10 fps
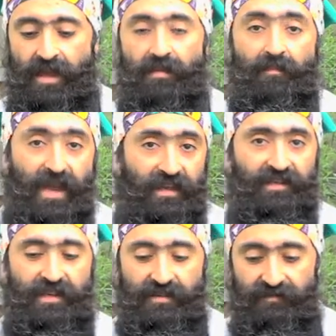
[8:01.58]
Make
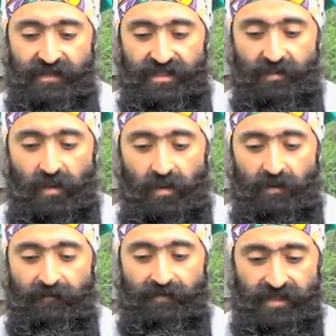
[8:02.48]
the invisible
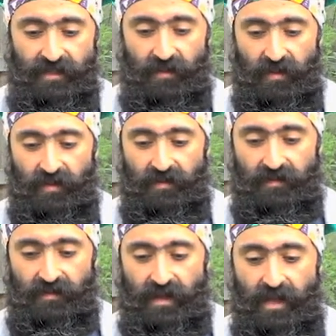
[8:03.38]
visible
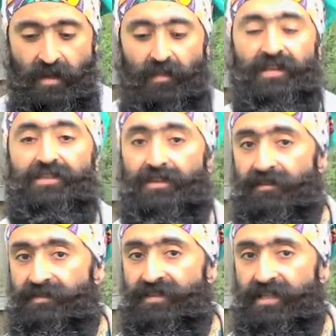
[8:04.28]
by
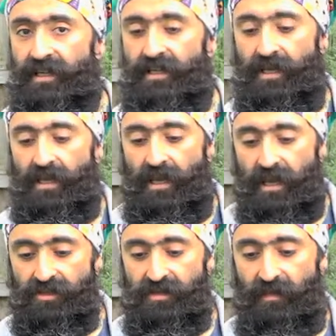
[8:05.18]
surfacing
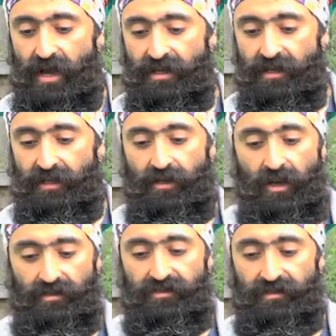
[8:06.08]
hegemonic
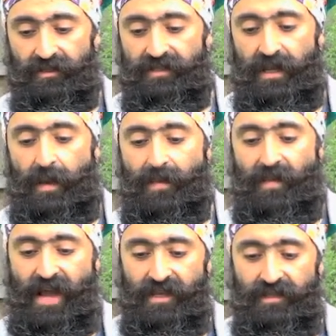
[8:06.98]
constructs,
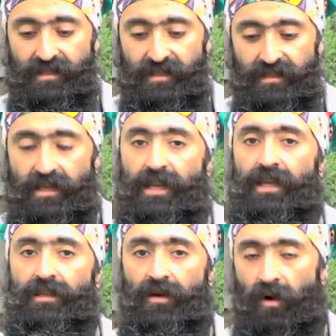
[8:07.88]
biases,
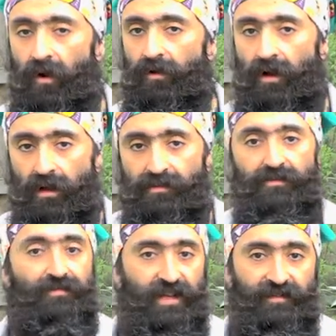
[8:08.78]
and all
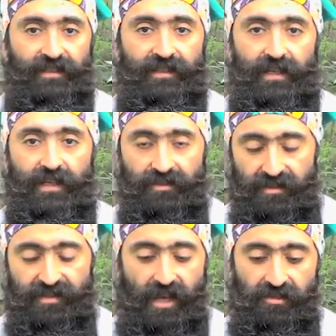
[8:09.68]
other relevant
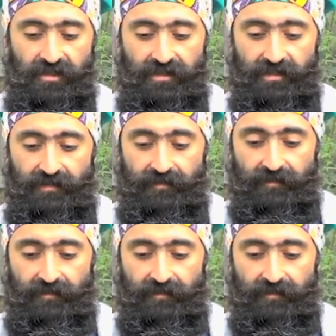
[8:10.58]
intersections.